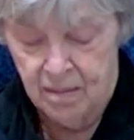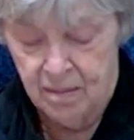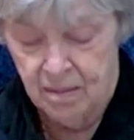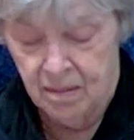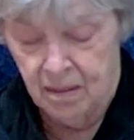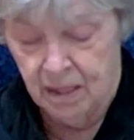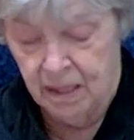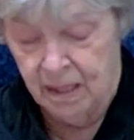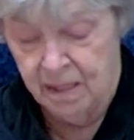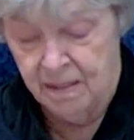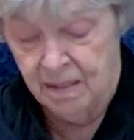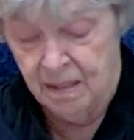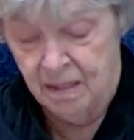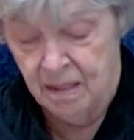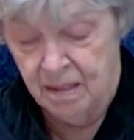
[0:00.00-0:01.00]
I guess
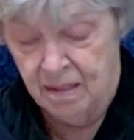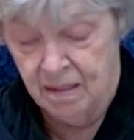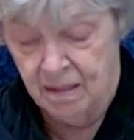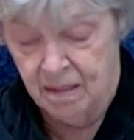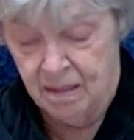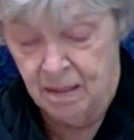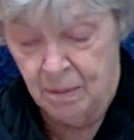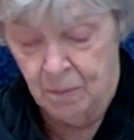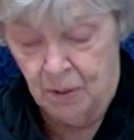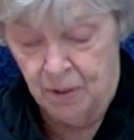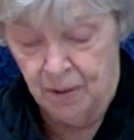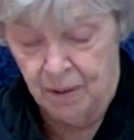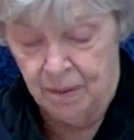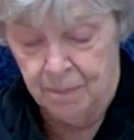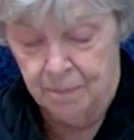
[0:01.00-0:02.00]
it doesn't, said Mark.
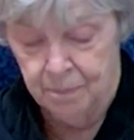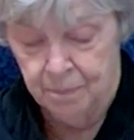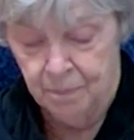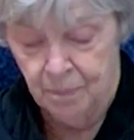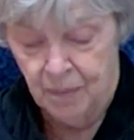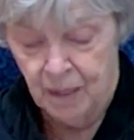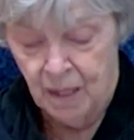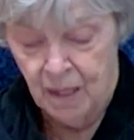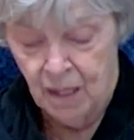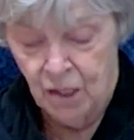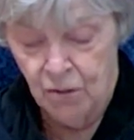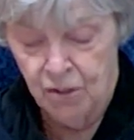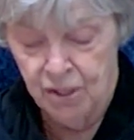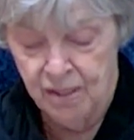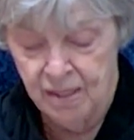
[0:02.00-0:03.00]

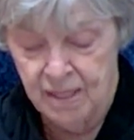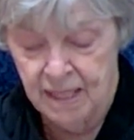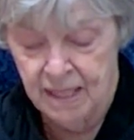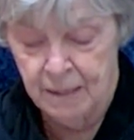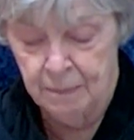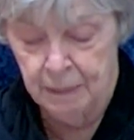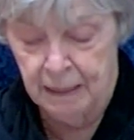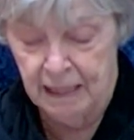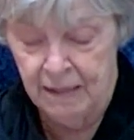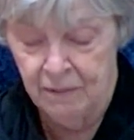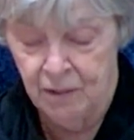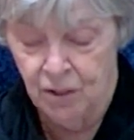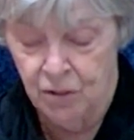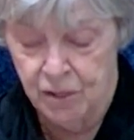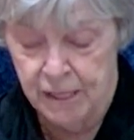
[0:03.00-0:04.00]
You just need to believe
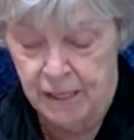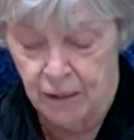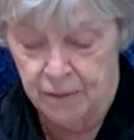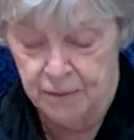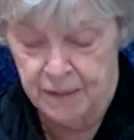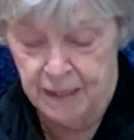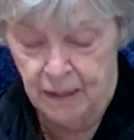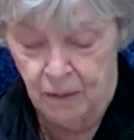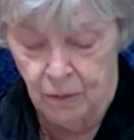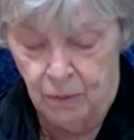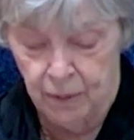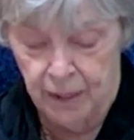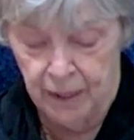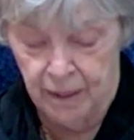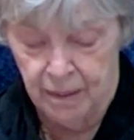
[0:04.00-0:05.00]
in yourself, said Gloria.